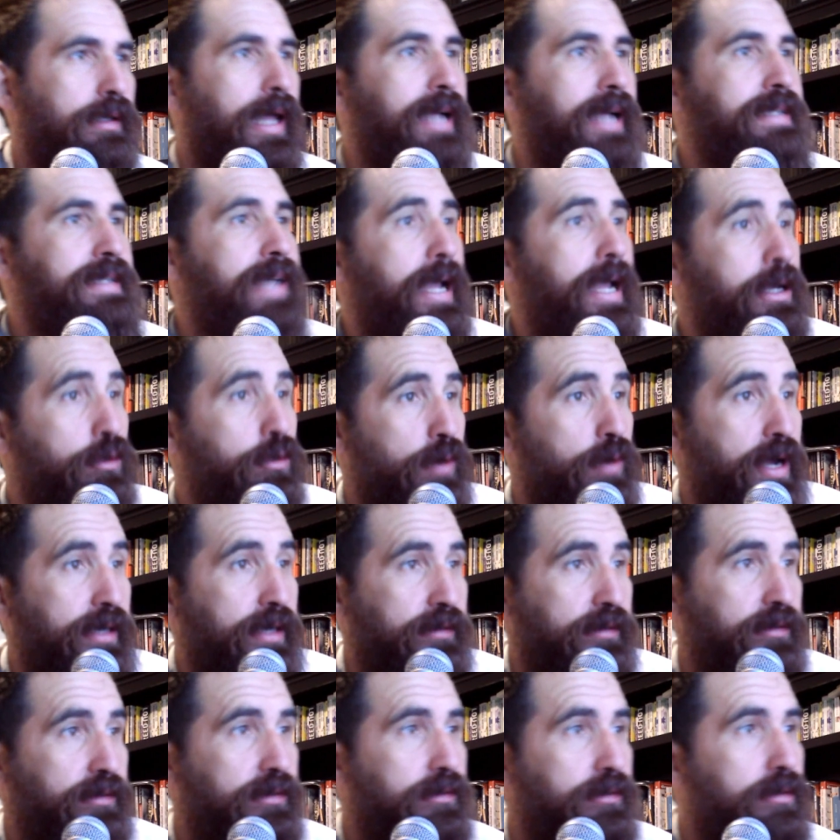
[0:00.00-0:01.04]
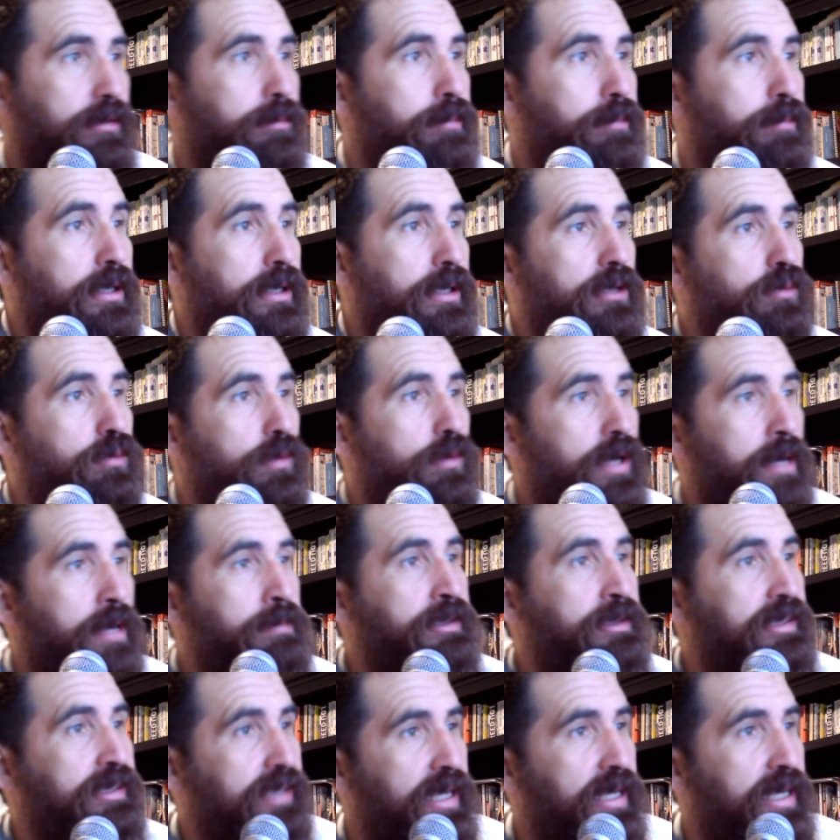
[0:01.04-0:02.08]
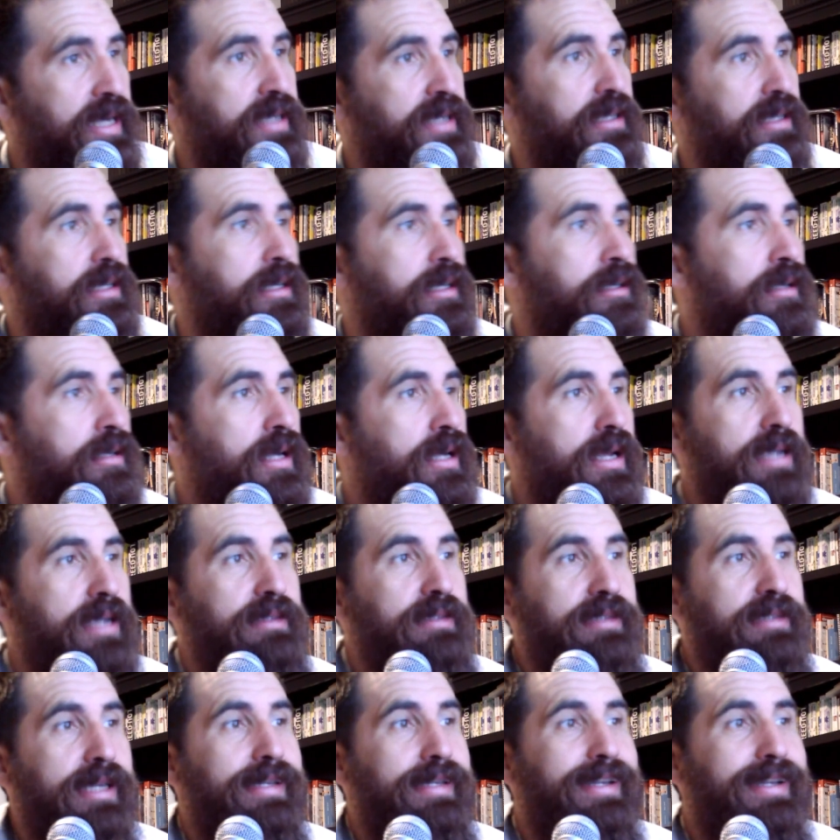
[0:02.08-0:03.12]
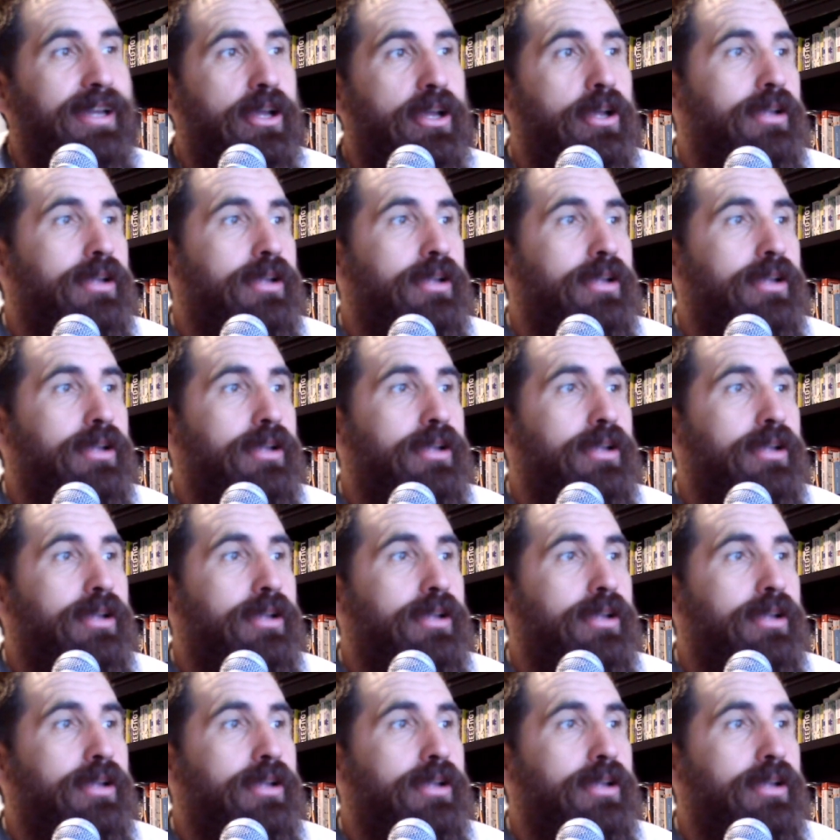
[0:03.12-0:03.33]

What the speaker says: I digress. Because what I'm saying here is that